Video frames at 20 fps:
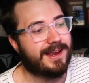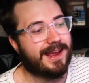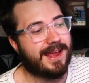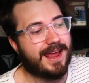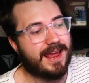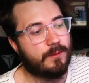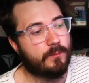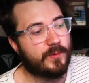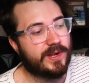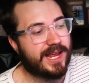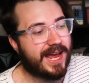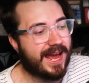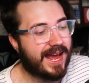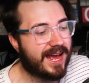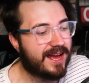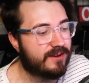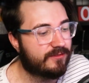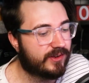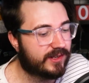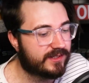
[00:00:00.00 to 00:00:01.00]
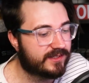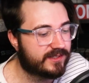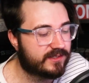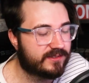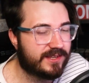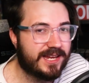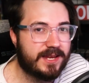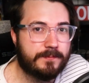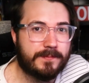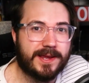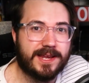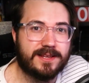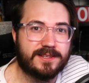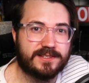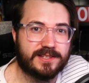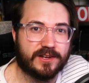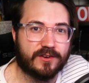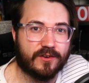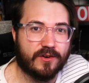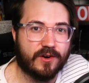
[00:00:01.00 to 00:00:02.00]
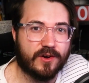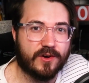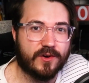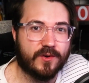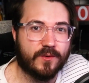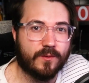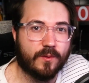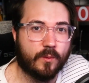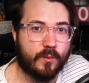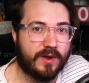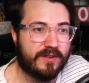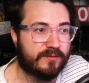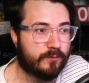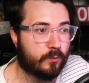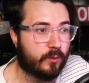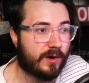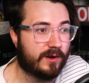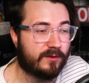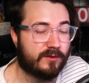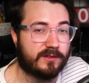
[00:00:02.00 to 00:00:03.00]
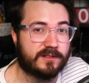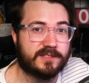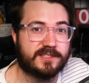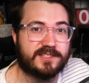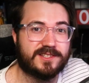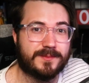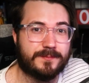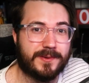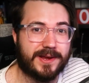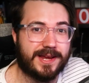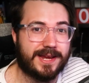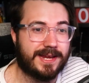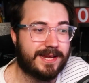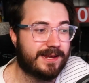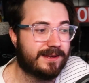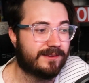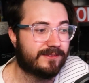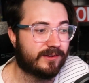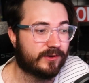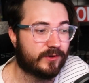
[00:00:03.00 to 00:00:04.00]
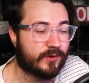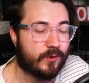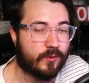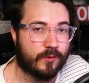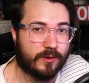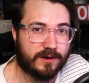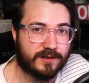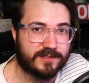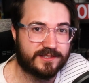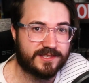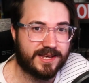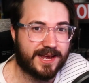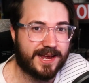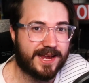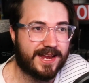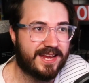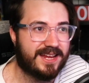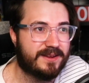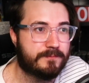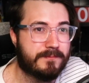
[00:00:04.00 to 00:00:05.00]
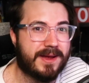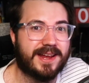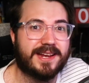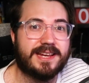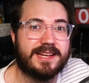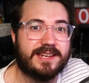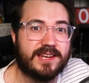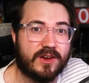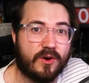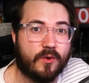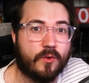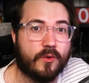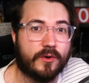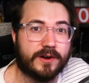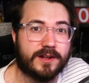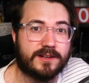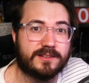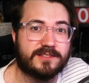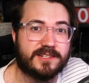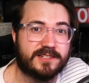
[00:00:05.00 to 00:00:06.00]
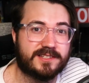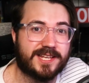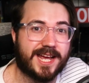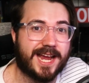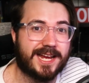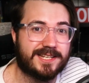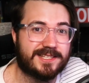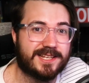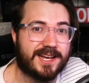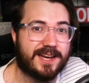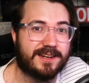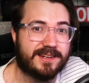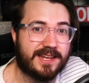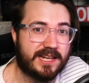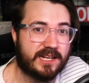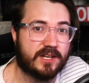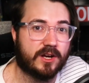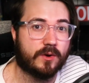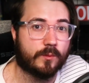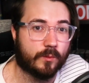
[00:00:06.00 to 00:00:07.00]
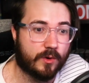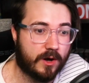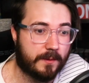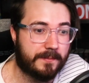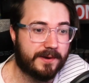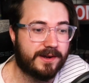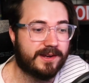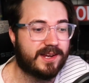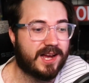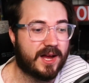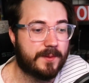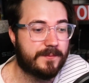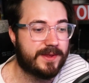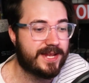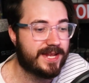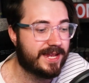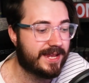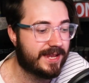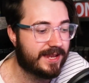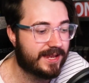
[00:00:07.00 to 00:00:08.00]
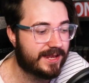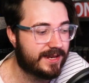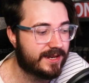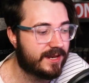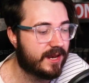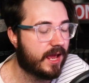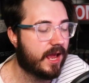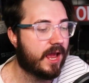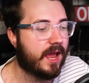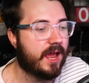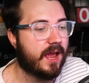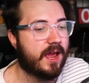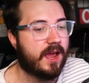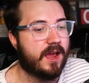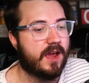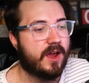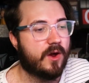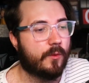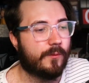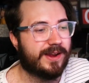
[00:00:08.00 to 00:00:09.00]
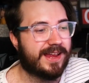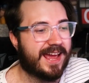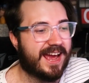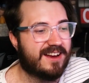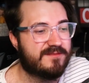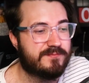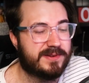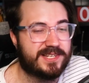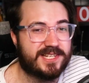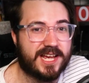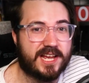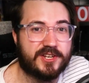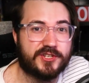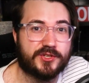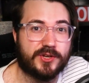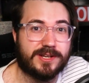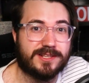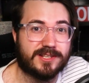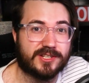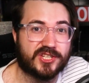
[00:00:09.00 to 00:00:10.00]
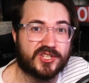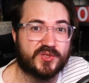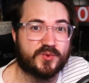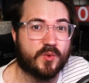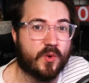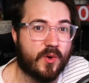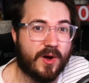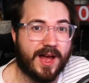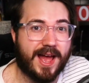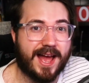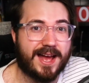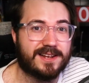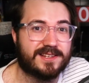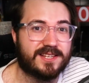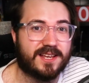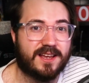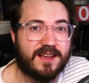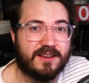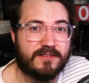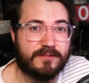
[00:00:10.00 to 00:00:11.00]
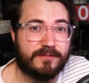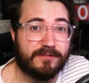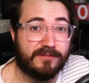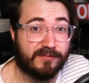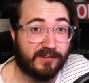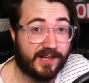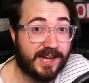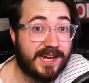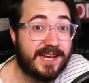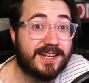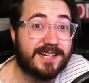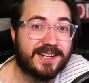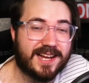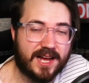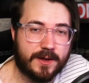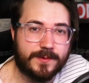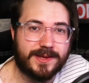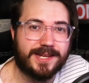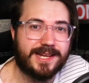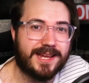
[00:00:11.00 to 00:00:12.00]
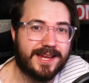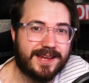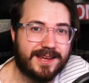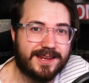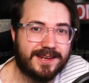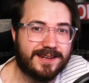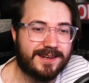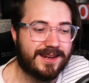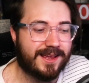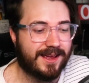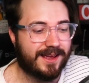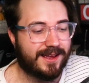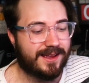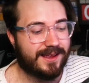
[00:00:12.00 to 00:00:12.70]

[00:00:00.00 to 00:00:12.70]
and we have CP0 with what looks to be the Gorosei making the order to take down Nico Robin coming in, we have potentially the Straw Hat fleet coming in,